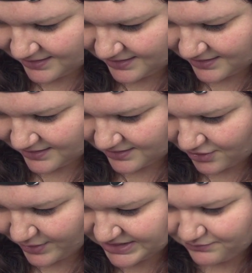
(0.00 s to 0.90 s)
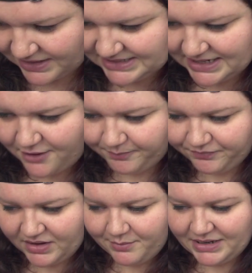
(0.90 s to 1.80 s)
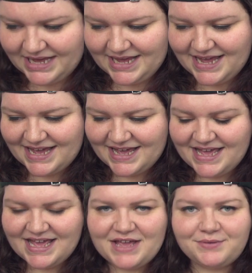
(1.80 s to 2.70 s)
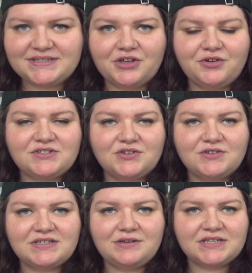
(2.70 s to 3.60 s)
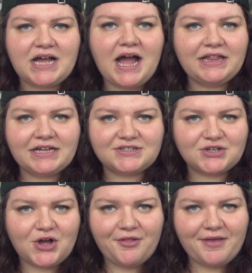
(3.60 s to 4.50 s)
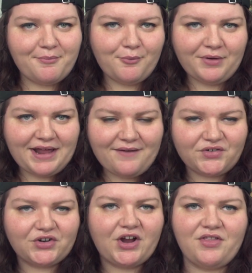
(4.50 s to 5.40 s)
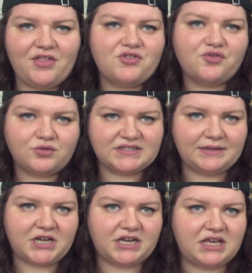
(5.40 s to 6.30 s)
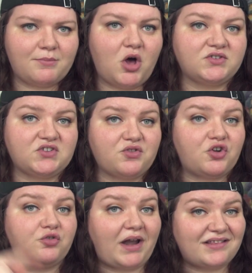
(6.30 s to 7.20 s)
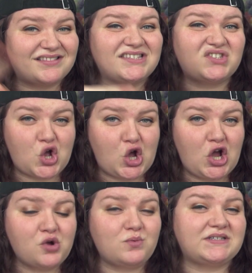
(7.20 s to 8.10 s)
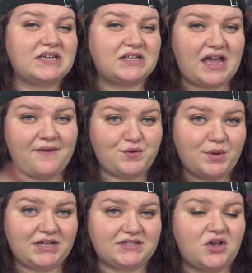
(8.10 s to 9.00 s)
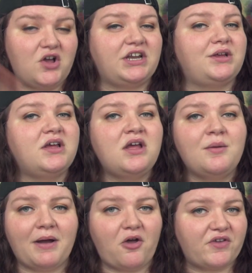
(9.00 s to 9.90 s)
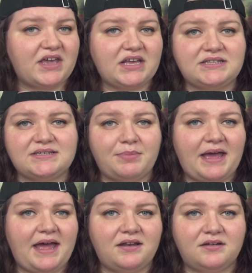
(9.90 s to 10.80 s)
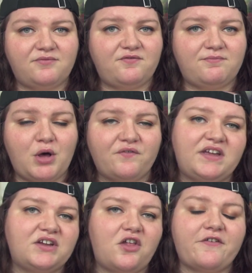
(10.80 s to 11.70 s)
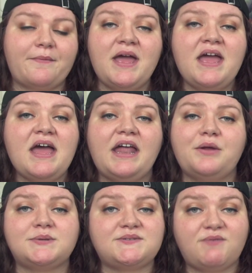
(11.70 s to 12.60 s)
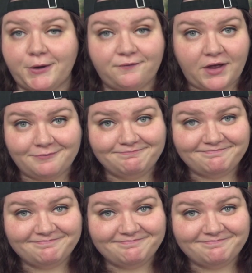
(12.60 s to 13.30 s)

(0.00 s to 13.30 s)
I didn't write it down, but he was selling crystals, and he was like, I like to call them whatever. And then the door slammed on him. Also, the credits song was like a Heavyweight song, and by all the kids and Pat and Paul Feig and all of them. And it was very fun.